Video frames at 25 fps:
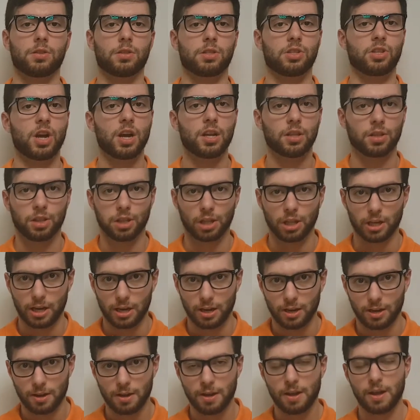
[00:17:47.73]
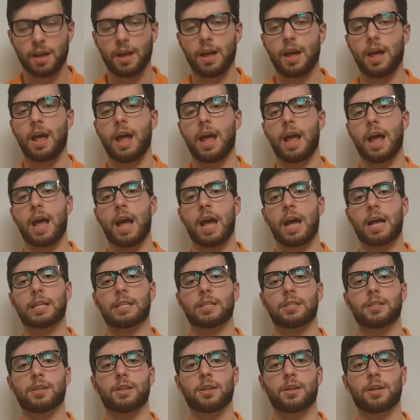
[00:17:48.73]
gently.
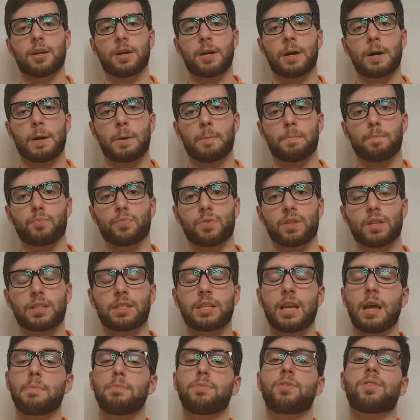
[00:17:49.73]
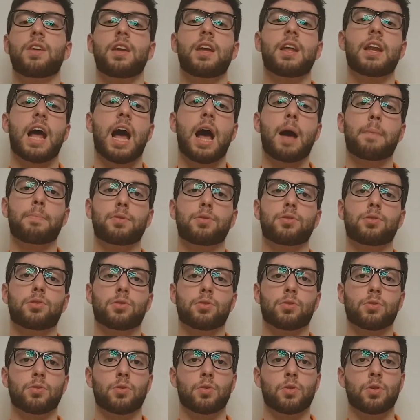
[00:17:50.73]
And the same thing happens
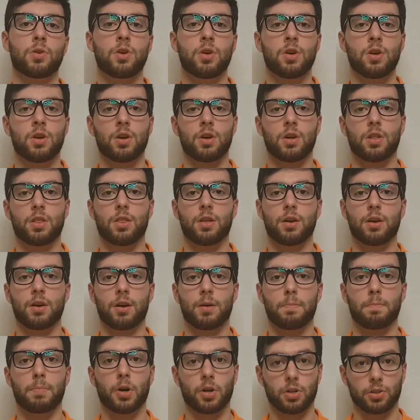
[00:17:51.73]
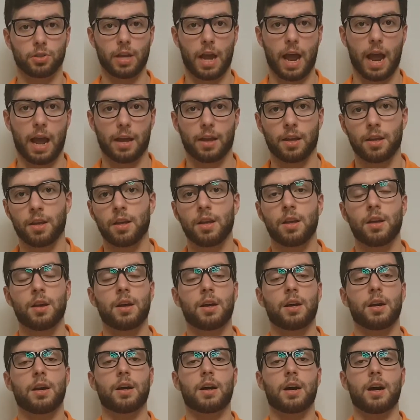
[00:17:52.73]
to the ballsack.
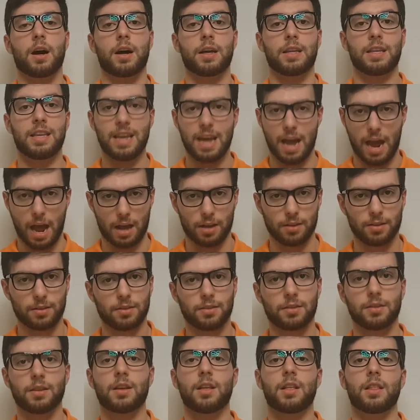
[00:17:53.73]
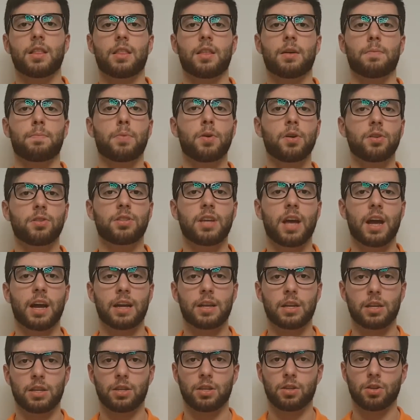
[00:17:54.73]
Yes, the
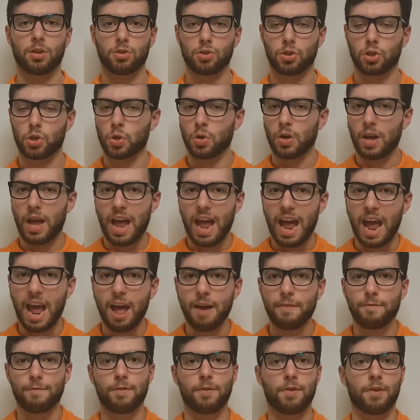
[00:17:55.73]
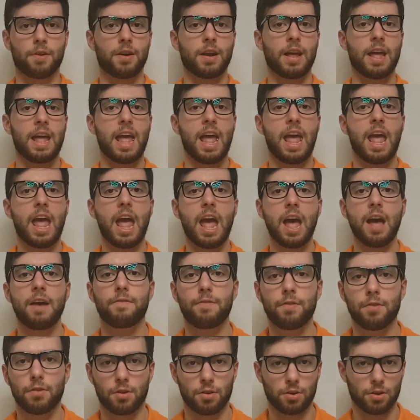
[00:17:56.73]
ballsack, don't you ever
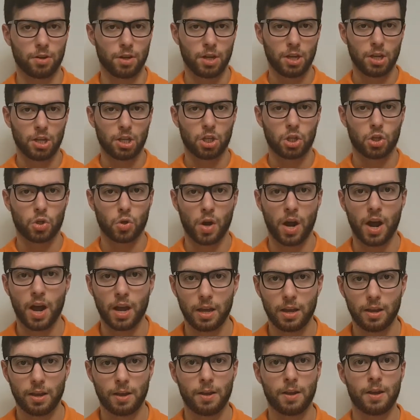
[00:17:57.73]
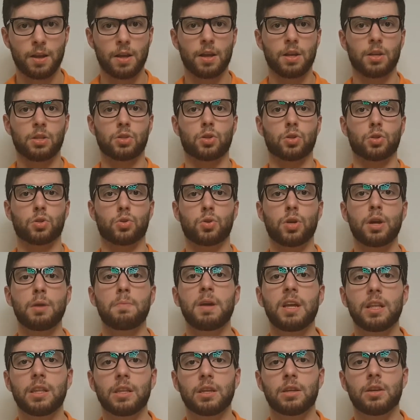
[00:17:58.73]
try to trim
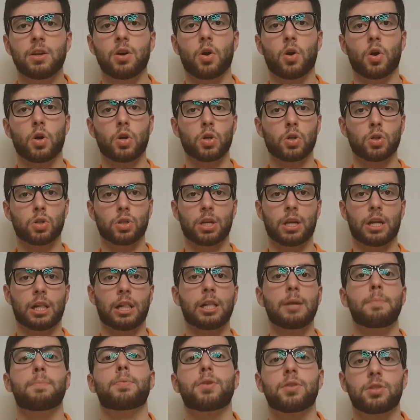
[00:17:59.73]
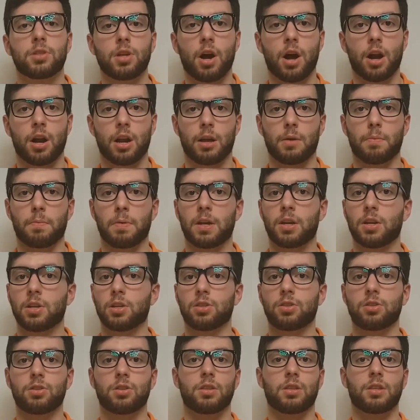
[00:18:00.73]
it or use clippers on it,
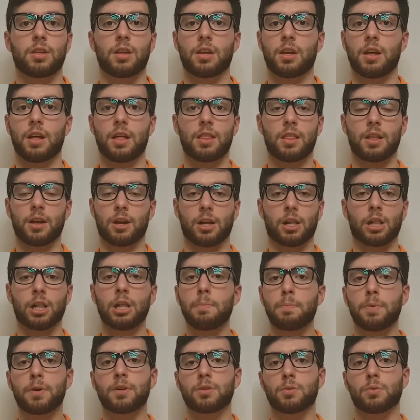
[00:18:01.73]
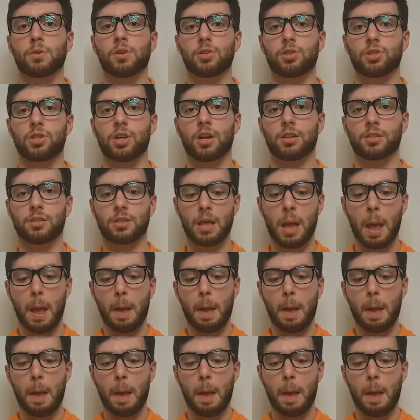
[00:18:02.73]
because the clippers will just